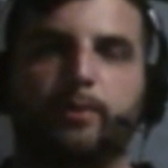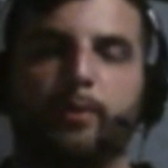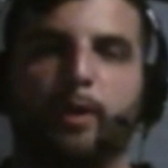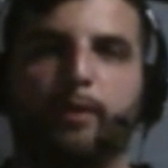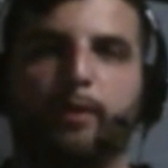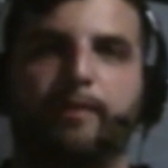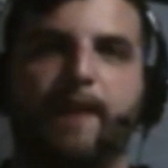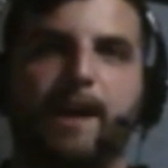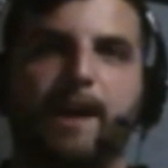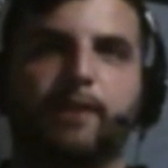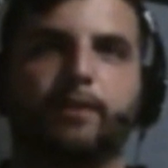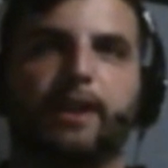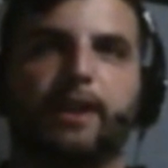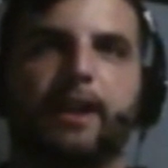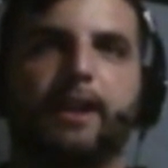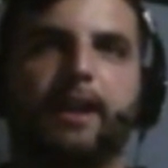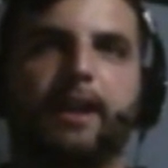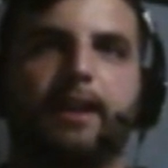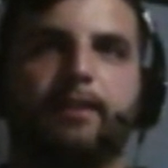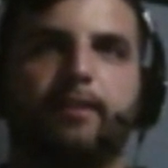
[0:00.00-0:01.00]
We were finally
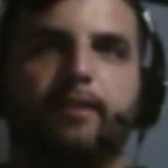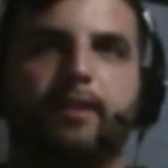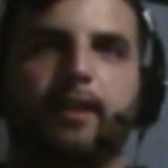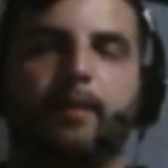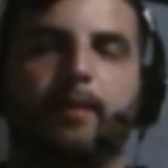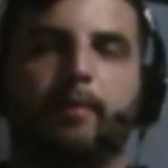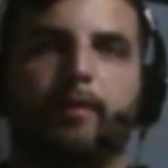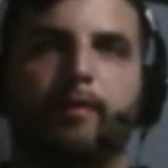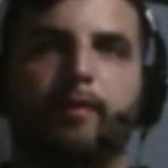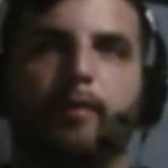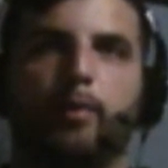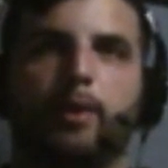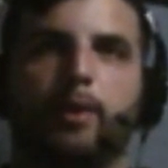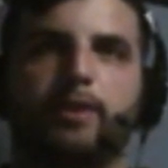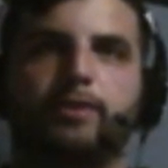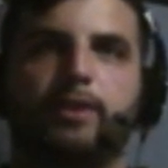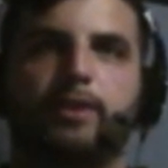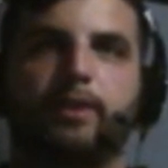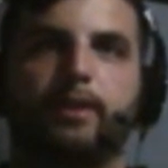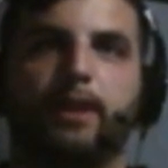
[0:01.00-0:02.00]
going to see it come to
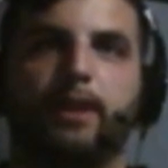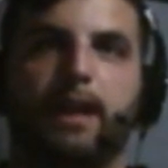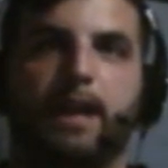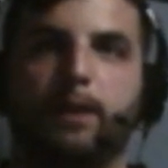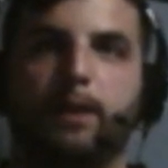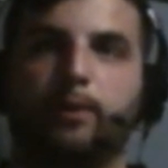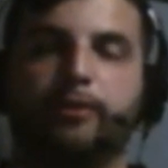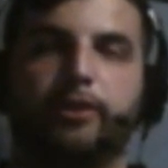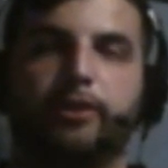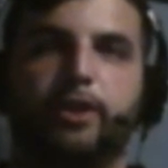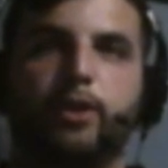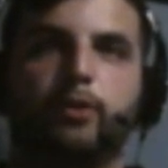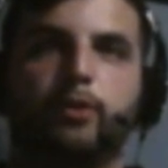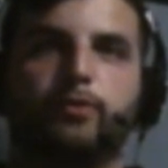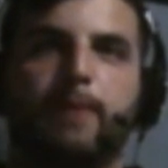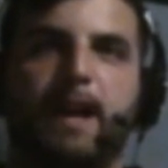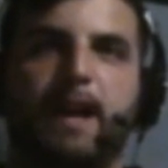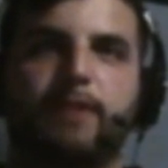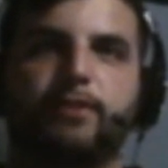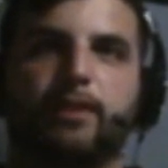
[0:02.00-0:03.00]
fruition, and it was a huge
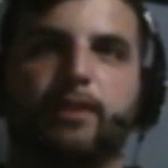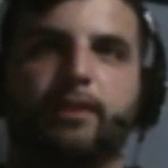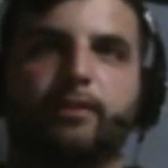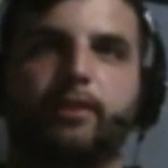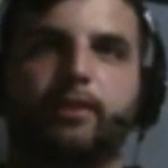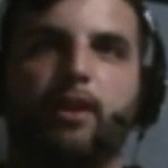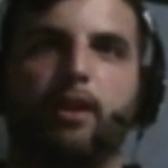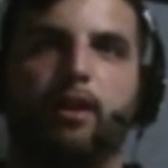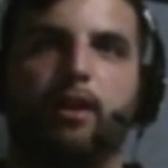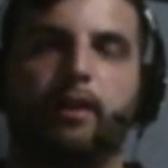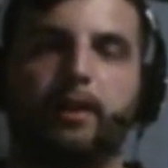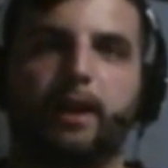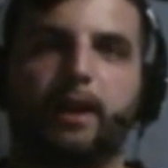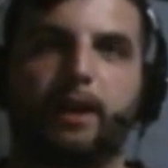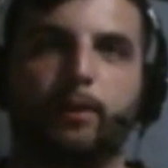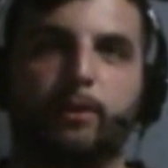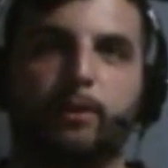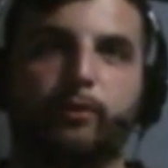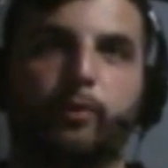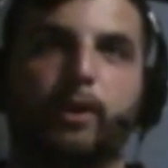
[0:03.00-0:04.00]
match on this card, and it
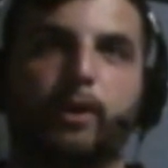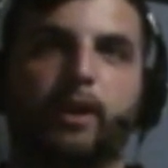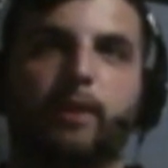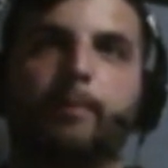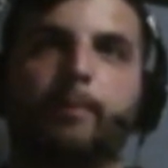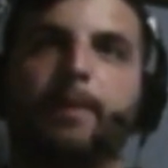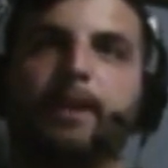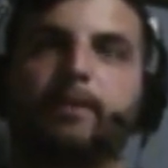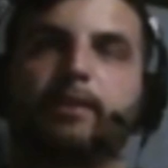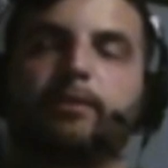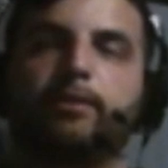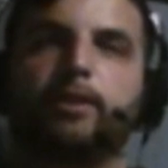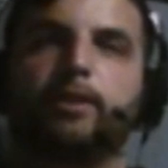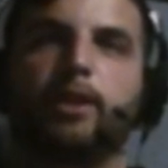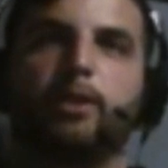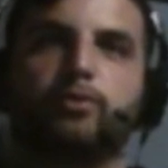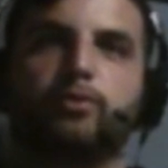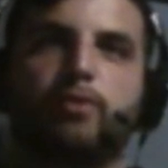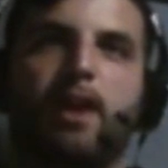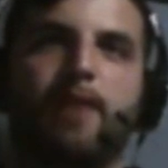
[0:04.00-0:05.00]
was one of the big,
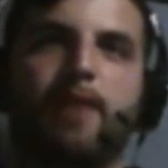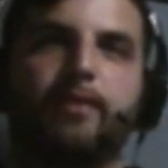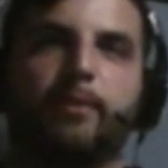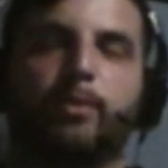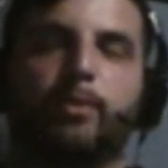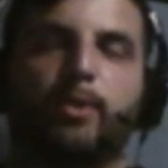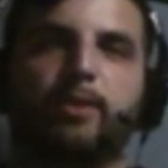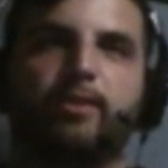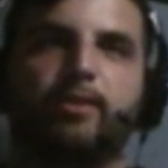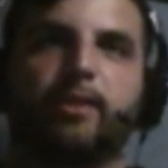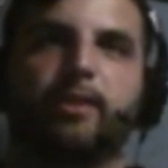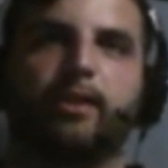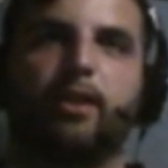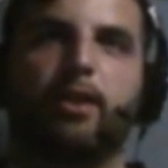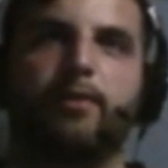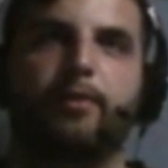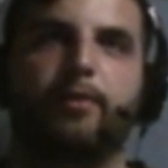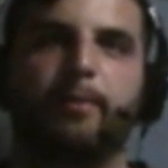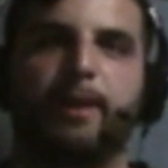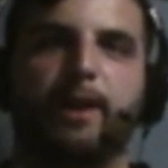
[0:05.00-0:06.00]
driving points of the
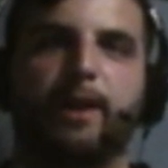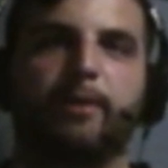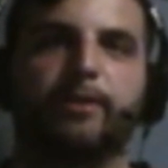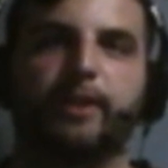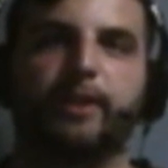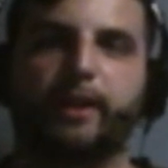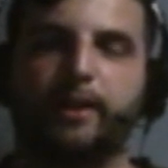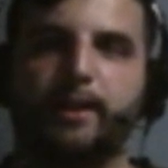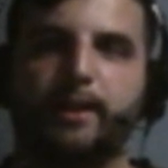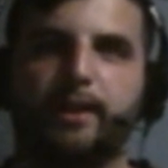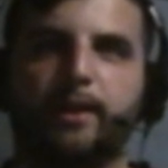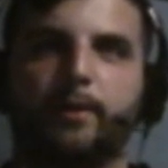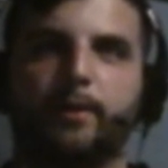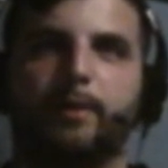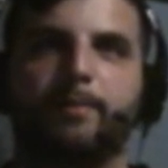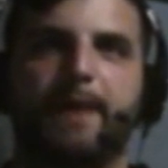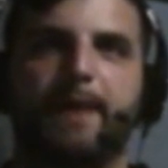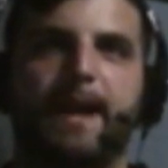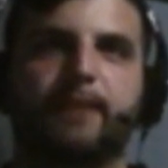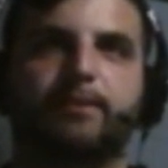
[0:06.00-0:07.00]
card for me. I was like, oh, you know
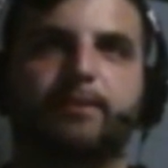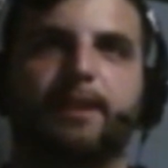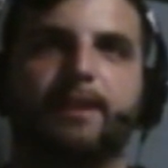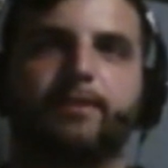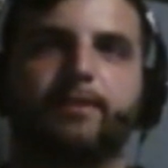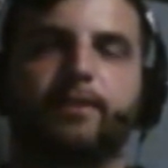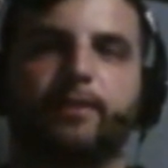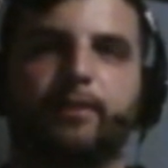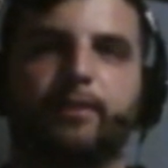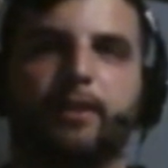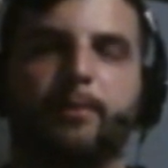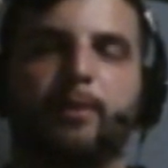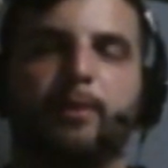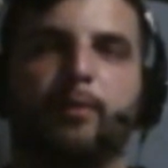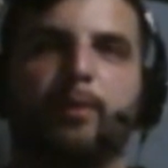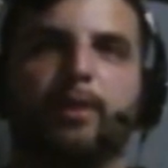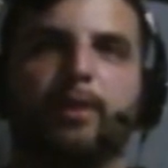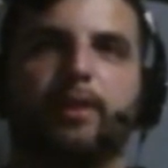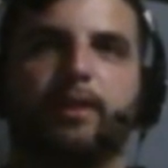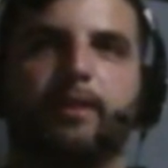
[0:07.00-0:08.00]
what? Backlash is going to be
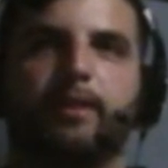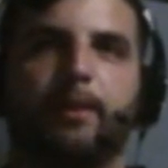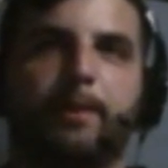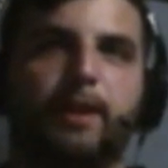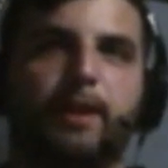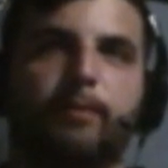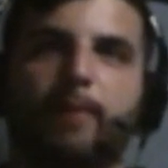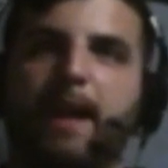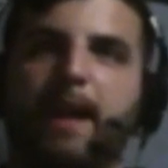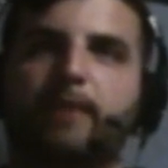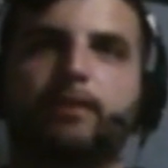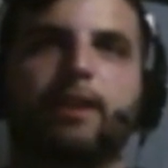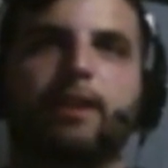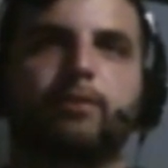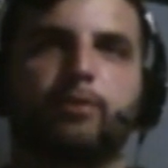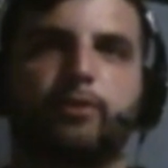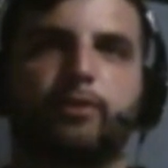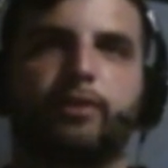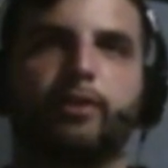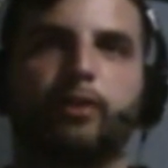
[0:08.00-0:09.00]
really... I mean,
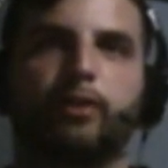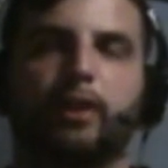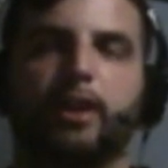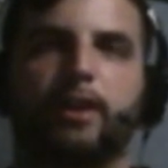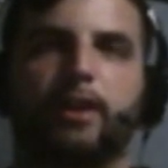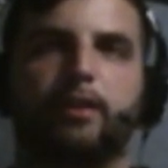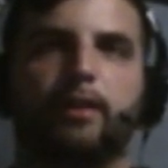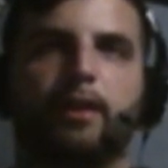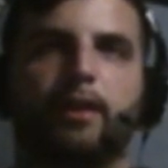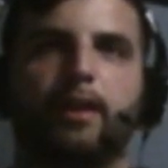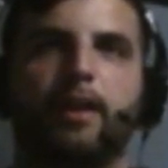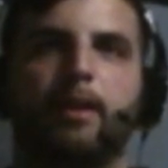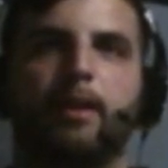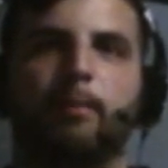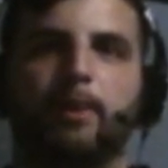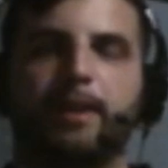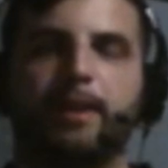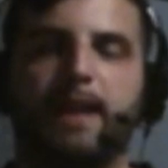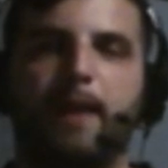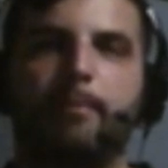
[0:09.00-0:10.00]
Backlash was still good,
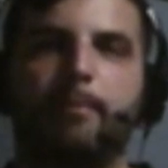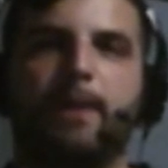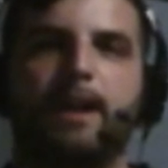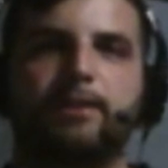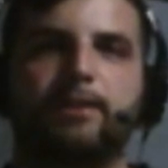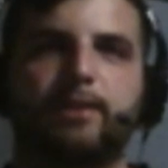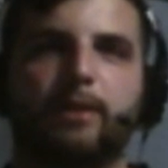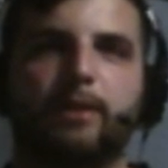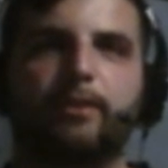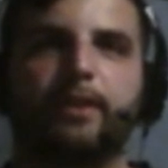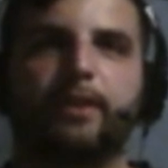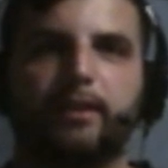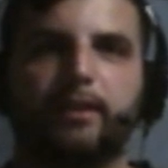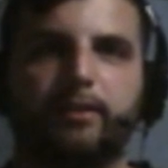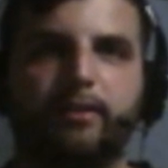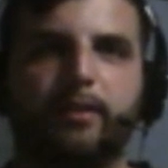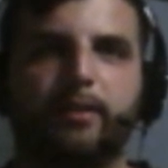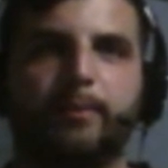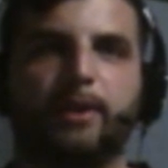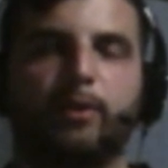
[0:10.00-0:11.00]
but that match, I was like,
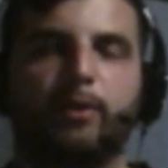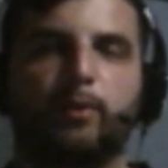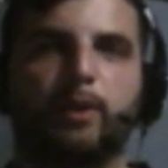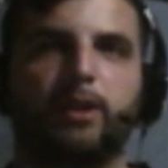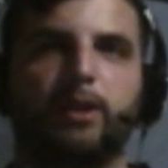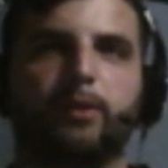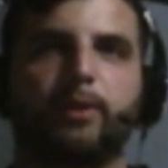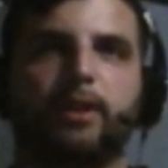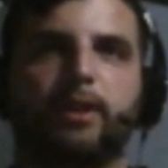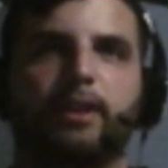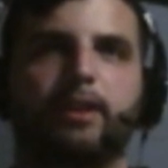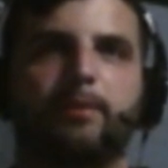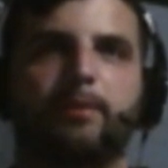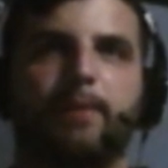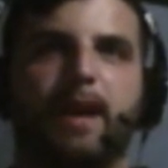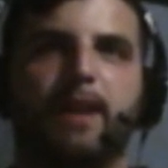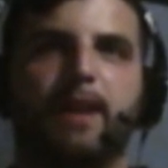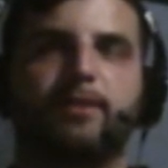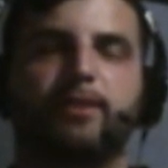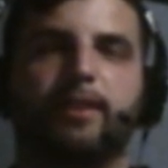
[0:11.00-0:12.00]
this could be a really, really good
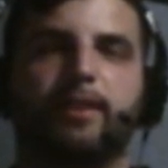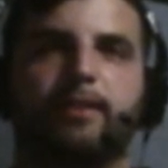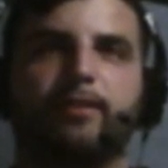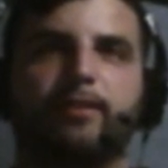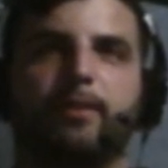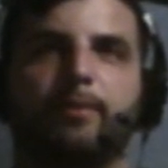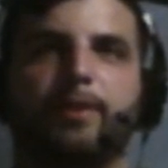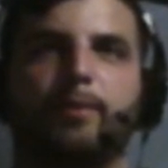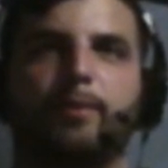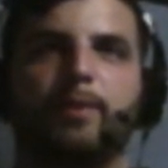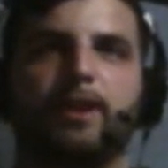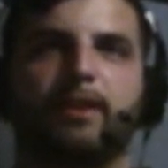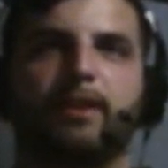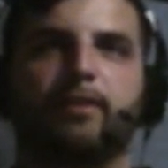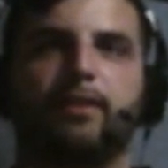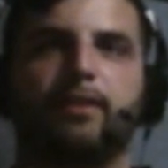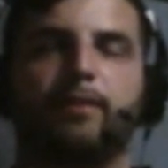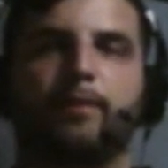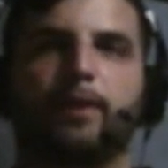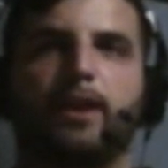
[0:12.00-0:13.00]
match, and it's something we could
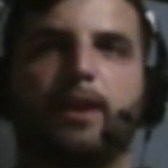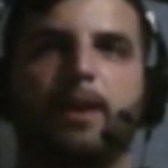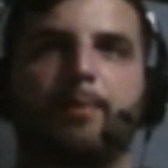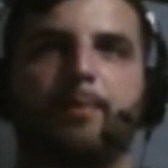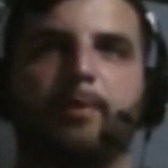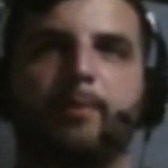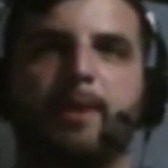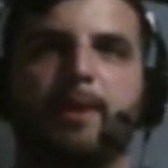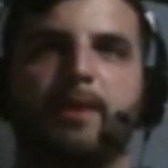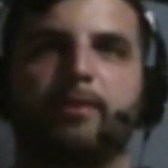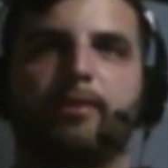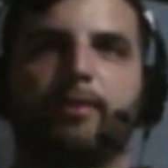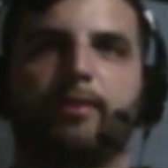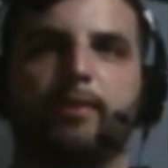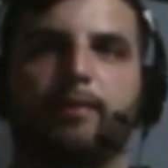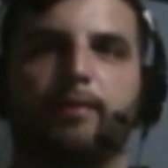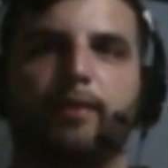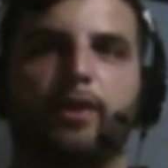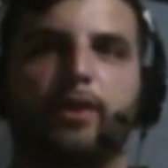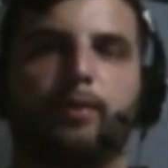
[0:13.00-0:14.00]
see for a couple months. The
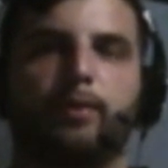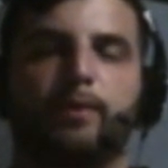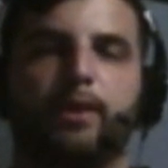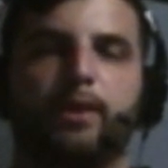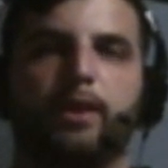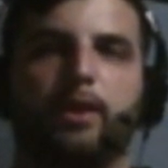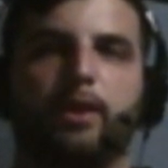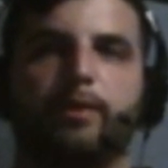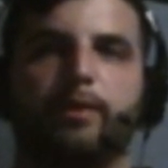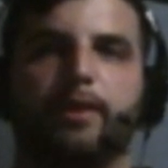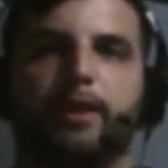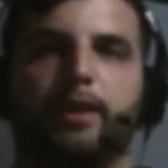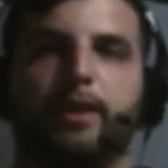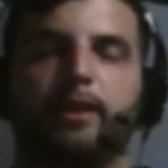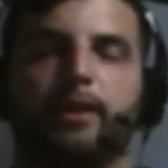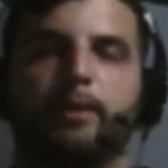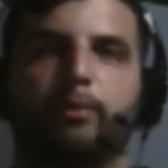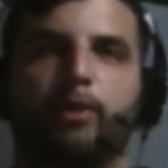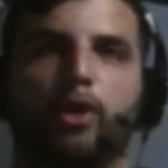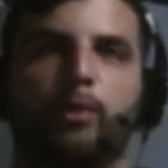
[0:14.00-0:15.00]

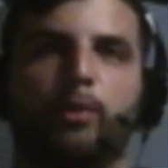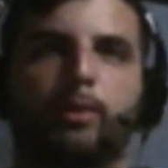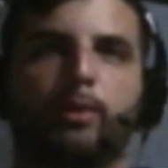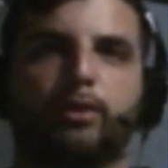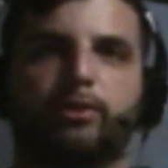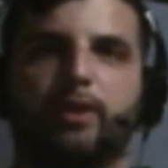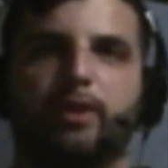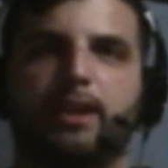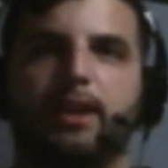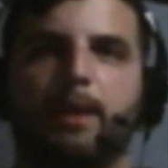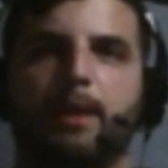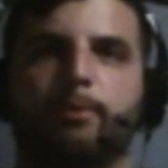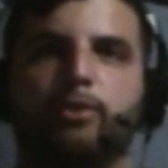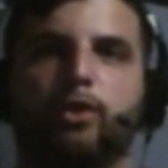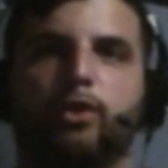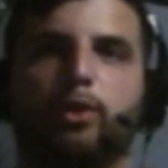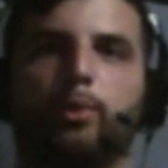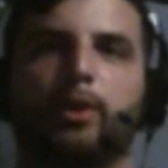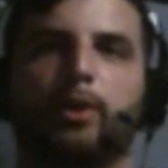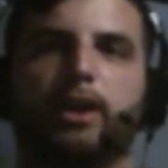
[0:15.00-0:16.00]
promos leading up
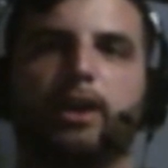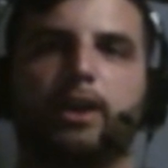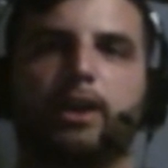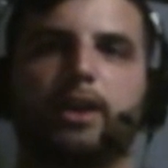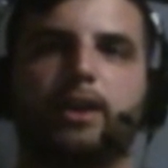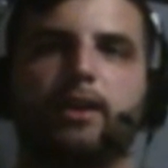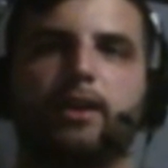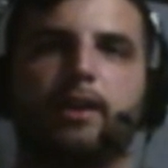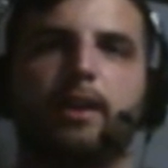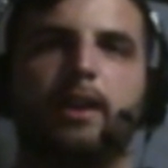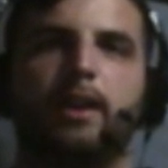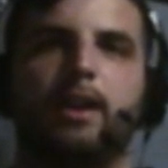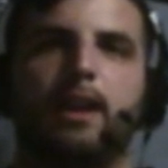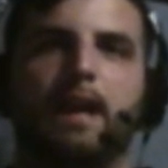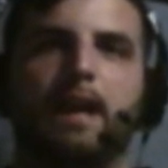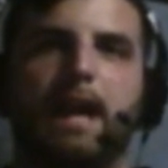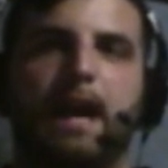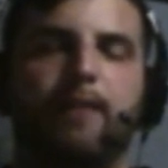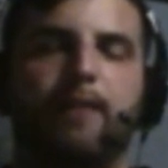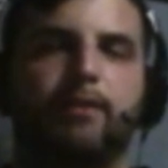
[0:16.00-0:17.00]
to it were good.
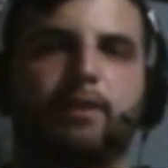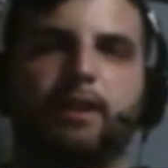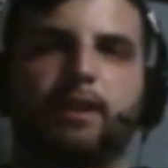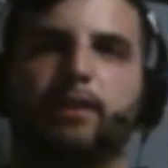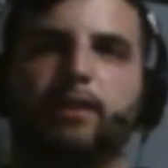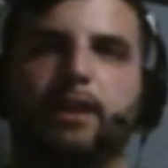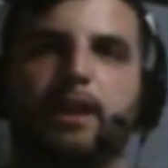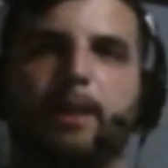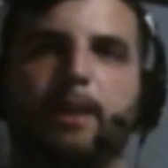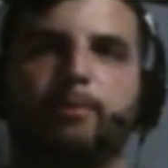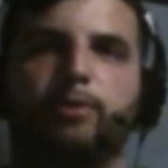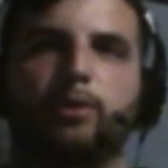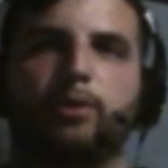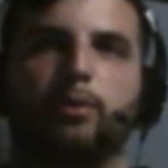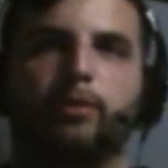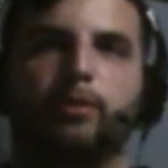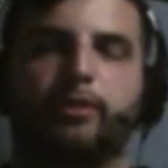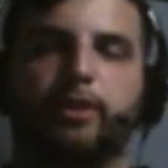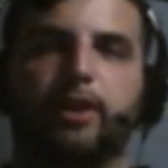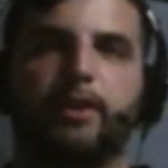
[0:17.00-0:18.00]
Mm-hmm. Everything leading up to it
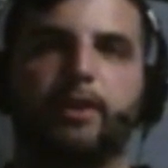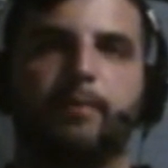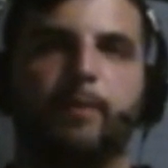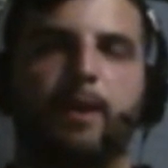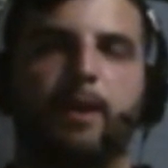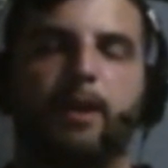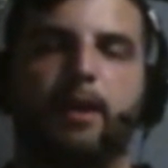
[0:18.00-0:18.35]
was good.